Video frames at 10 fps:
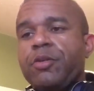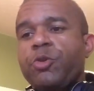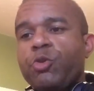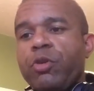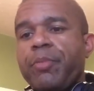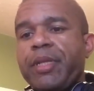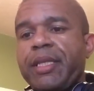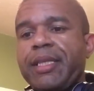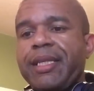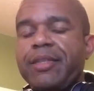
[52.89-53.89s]
who
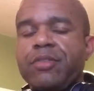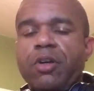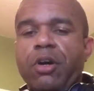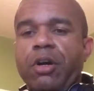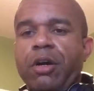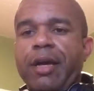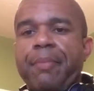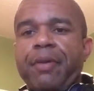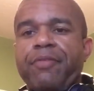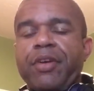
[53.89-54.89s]
normally leads our
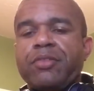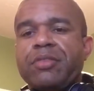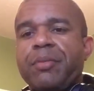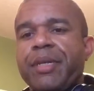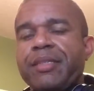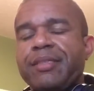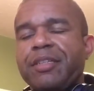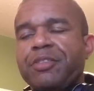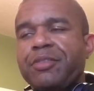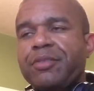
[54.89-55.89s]
Epic Fail summoning
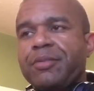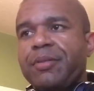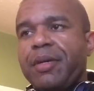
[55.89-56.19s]
sessions.